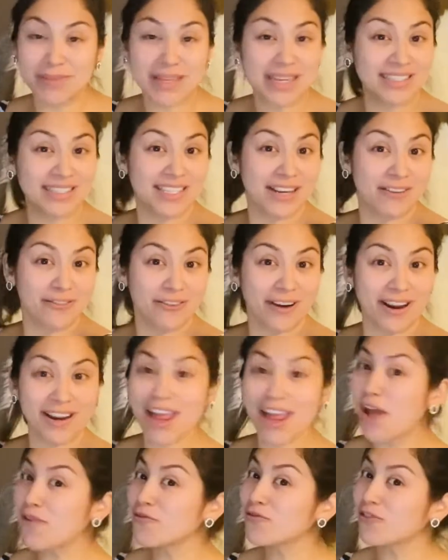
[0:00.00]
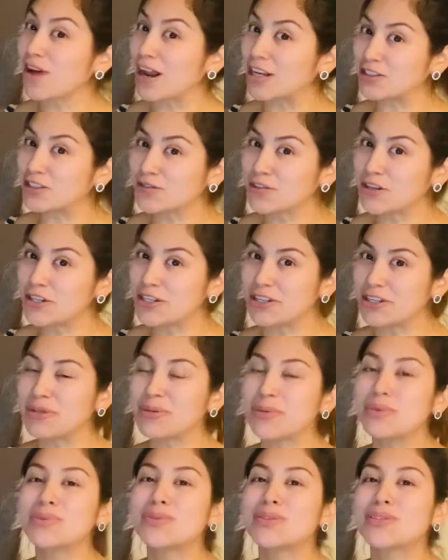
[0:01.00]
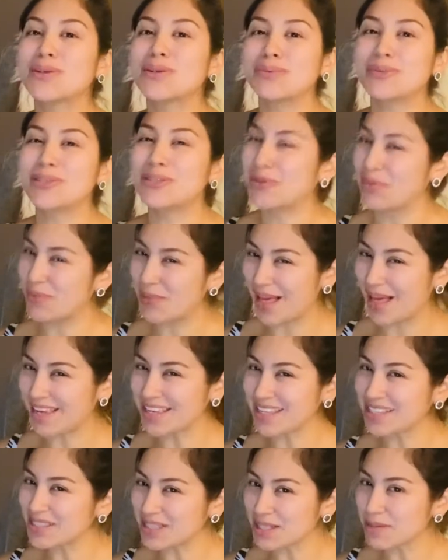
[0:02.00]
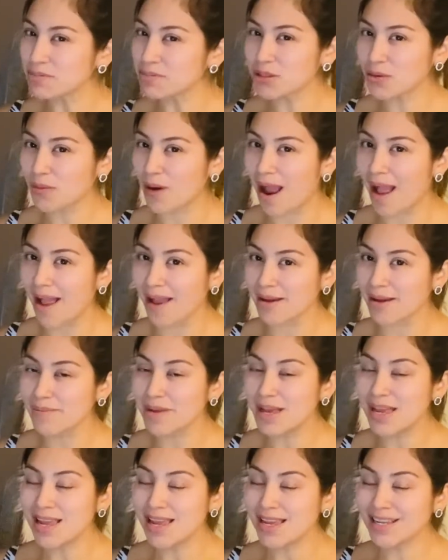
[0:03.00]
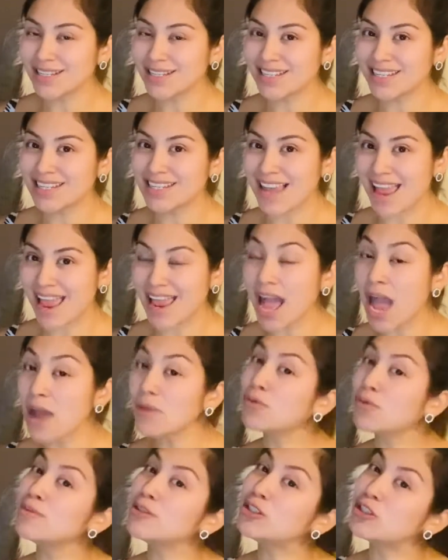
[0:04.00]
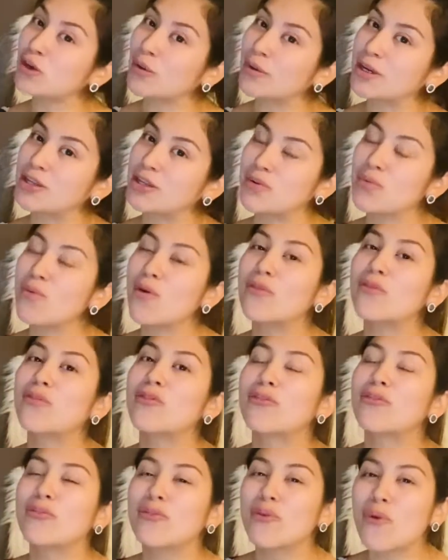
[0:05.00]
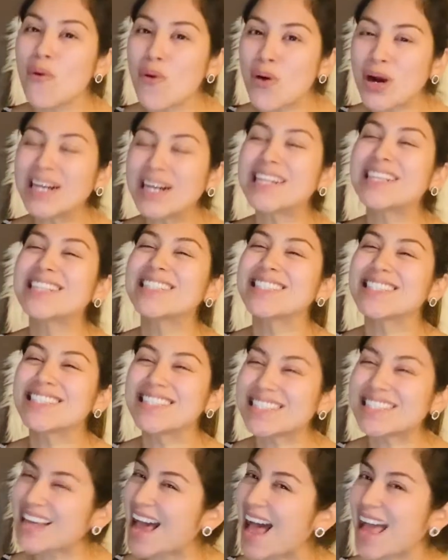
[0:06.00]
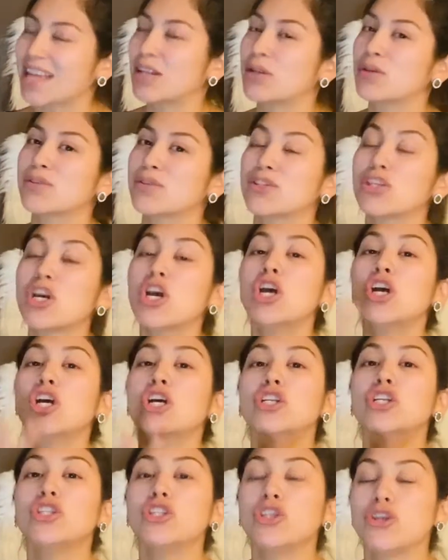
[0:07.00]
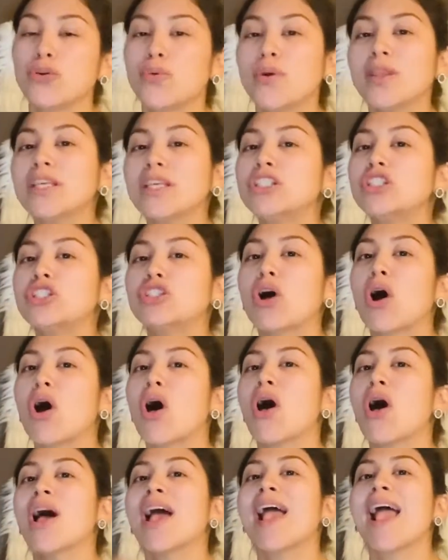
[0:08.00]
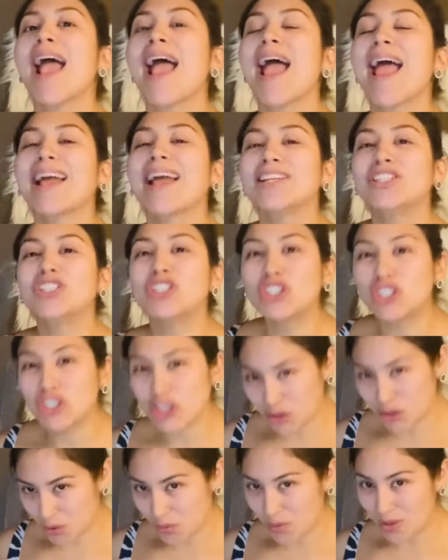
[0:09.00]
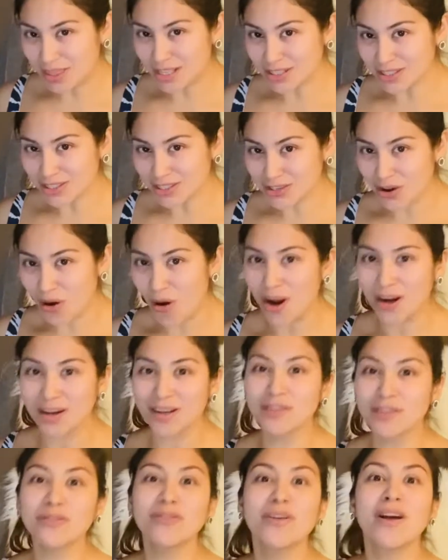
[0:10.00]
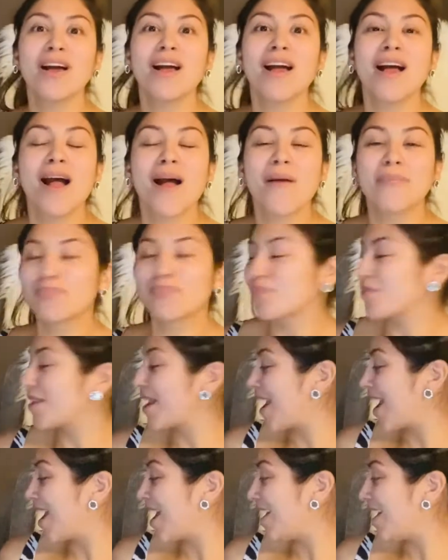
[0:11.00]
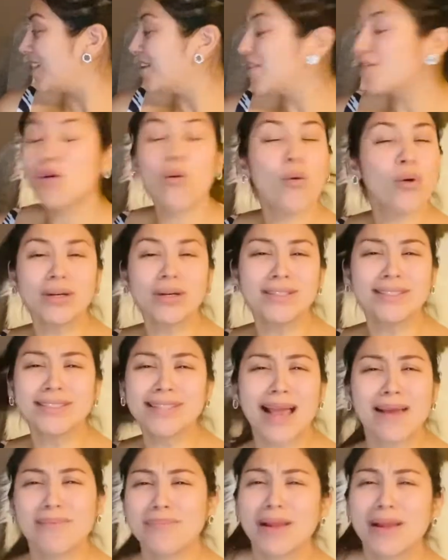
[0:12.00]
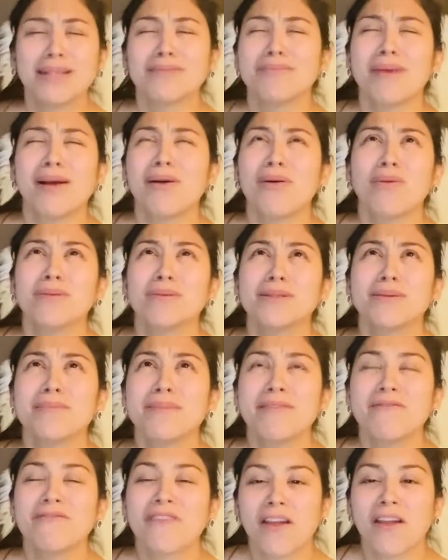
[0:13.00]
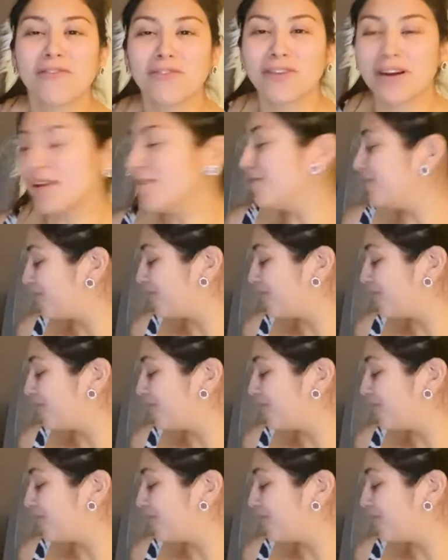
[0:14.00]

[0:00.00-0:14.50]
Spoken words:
different and fresh for you, so do like and subscribe. Today I will be showing you 4 styles, 2 with a shawl and 2 with a scarf. And of course I picked my ultimate favorite,